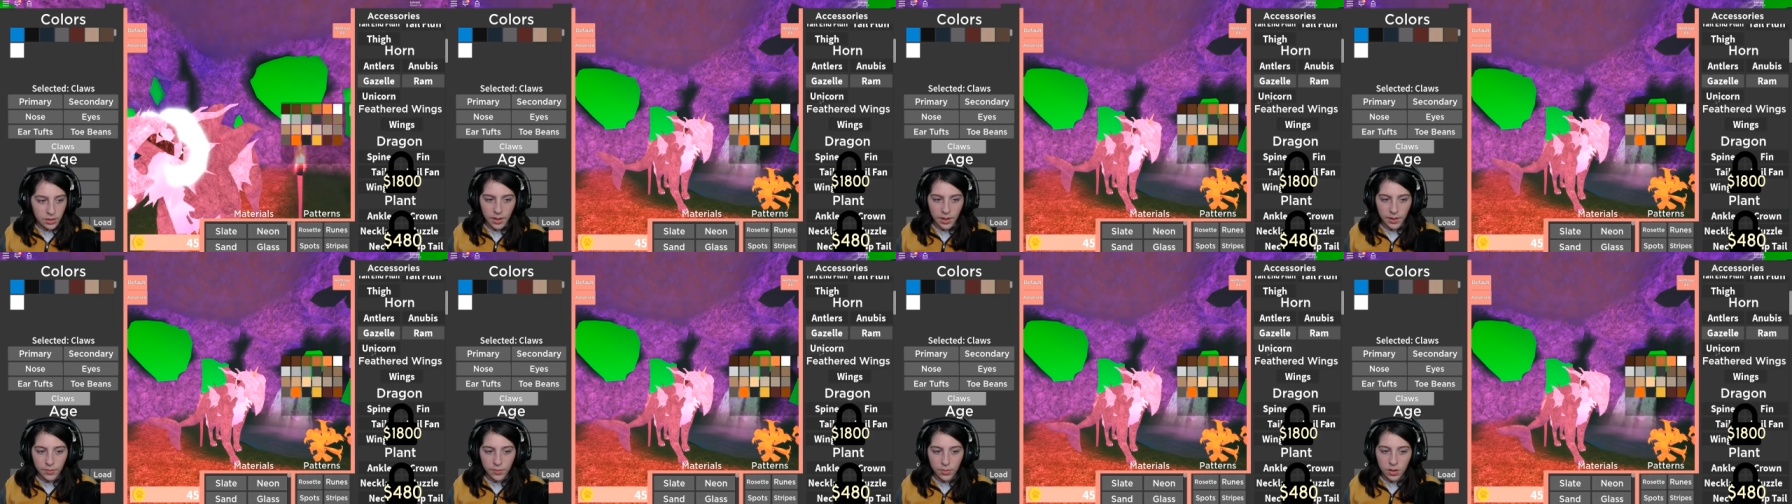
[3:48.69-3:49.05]

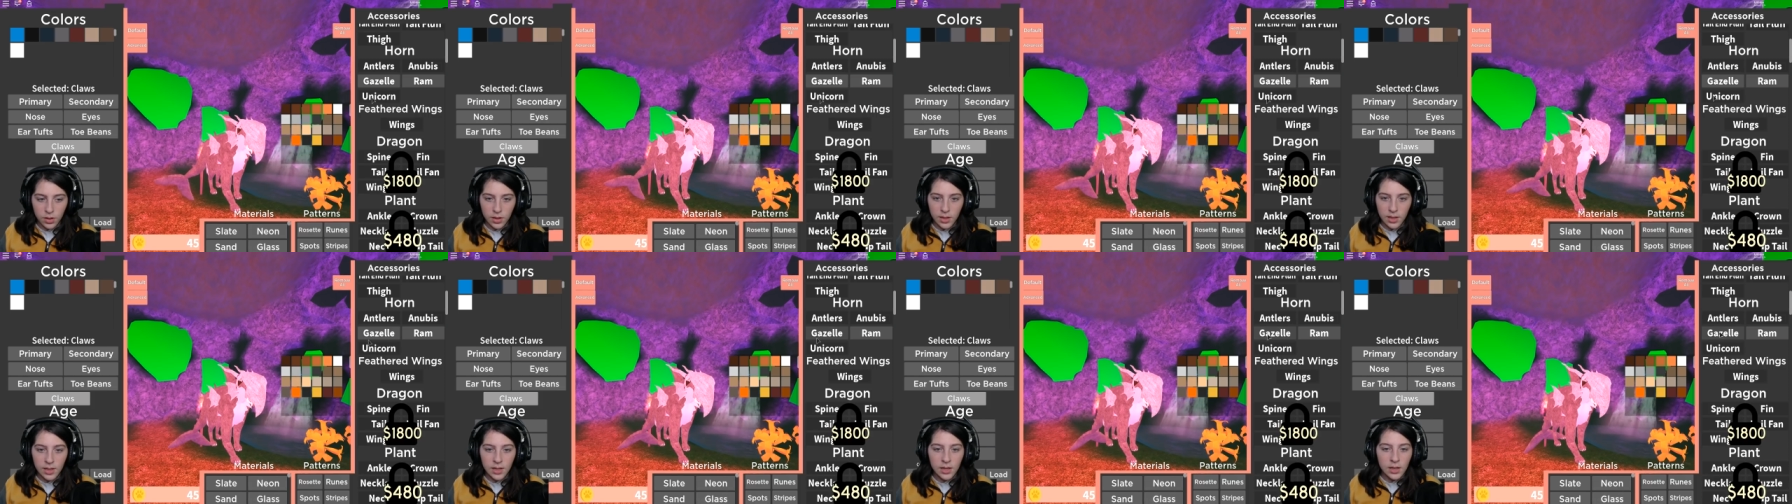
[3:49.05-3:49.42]
I'm
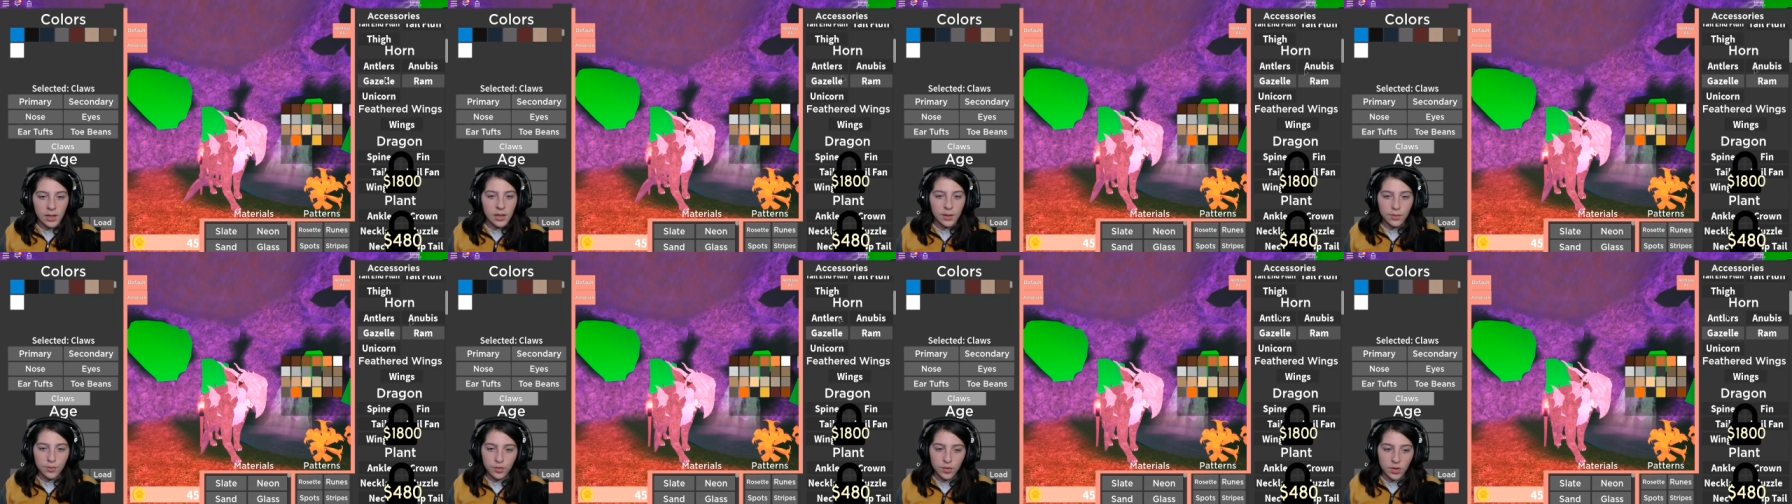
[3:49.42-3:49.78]
really,
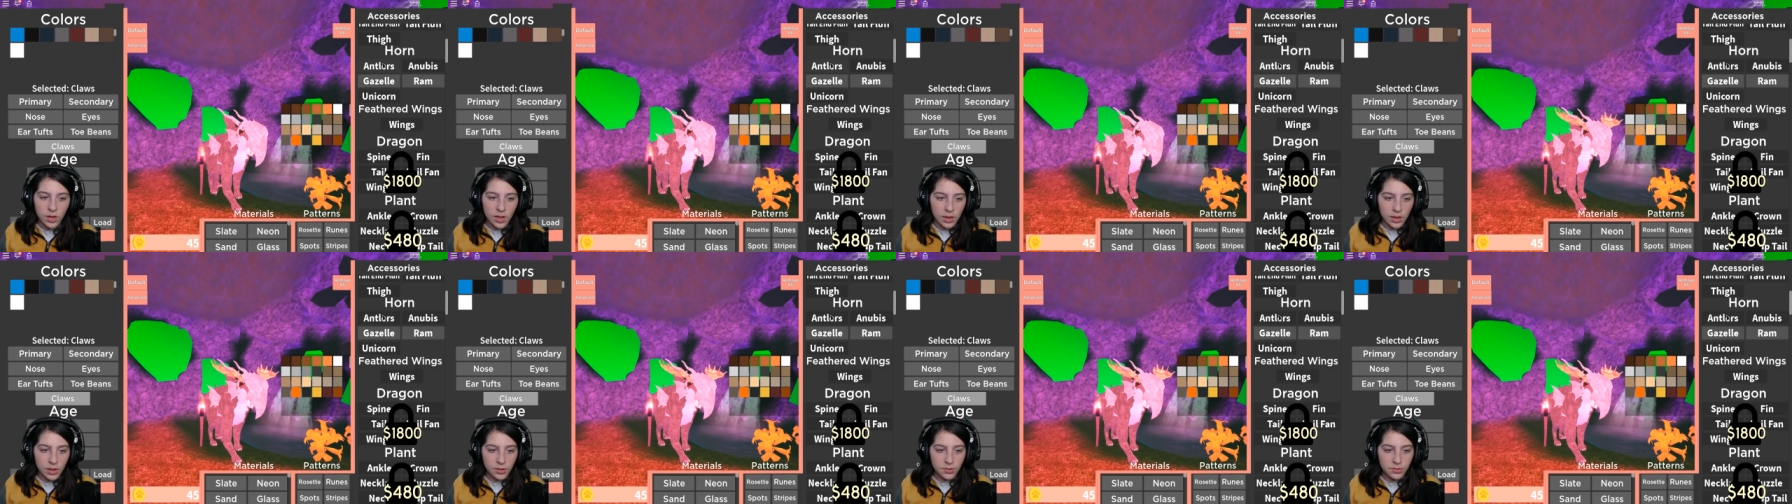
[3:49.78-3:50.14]
I'm
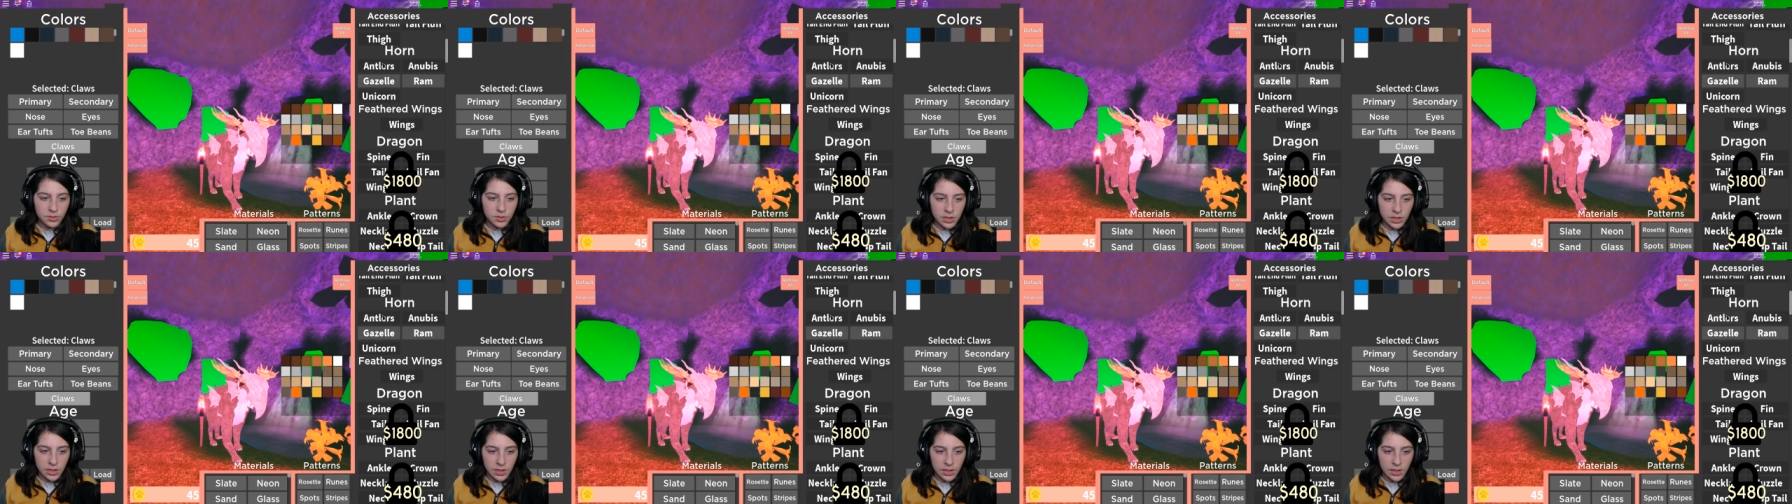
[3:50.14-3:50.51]
really
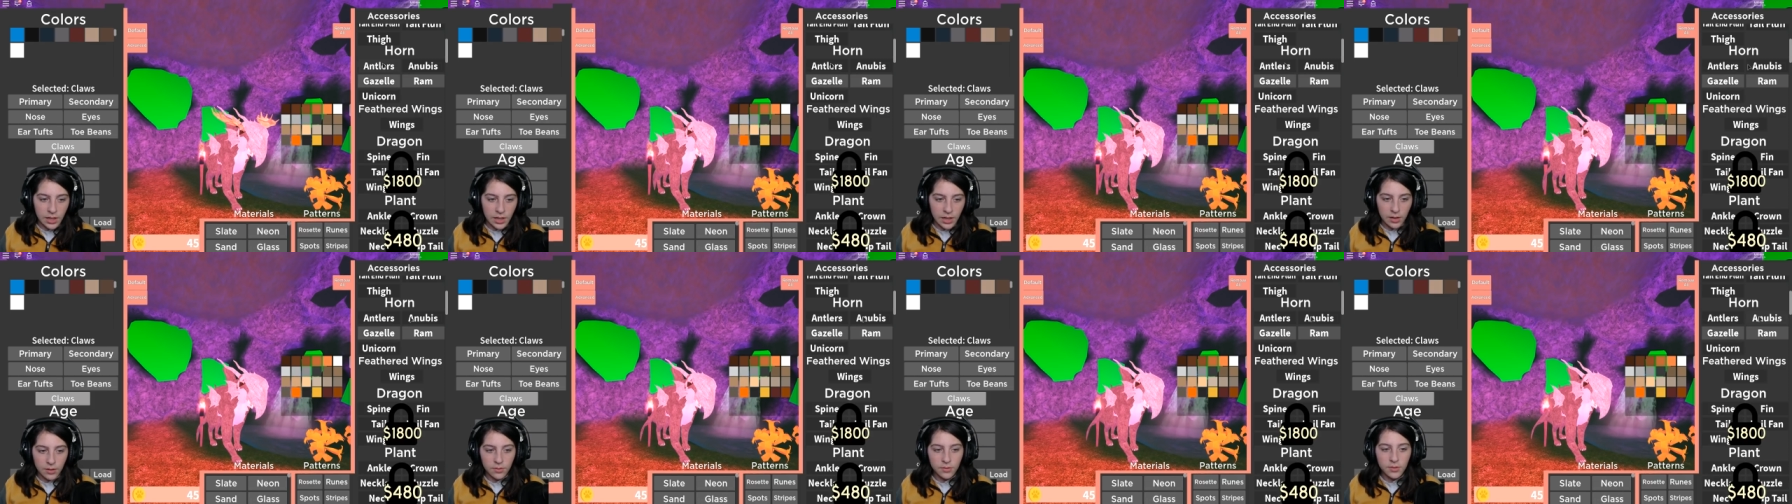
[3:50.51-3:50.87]
losing it
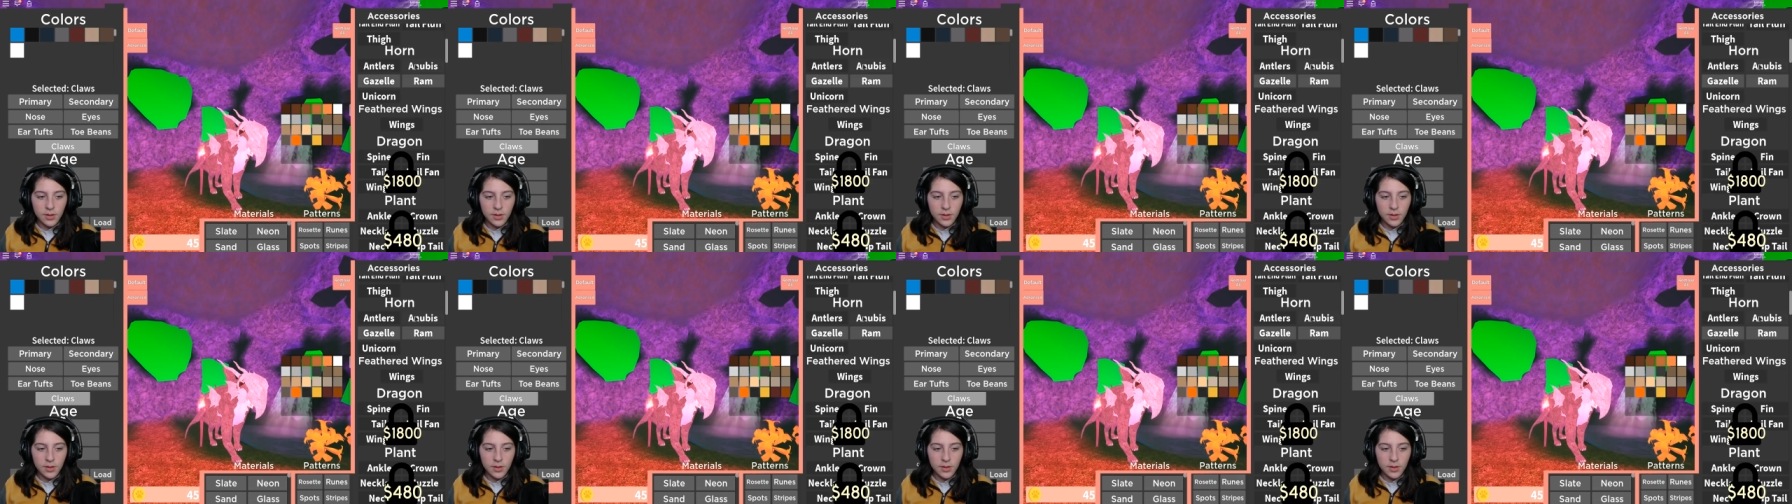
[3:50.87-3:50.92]
now.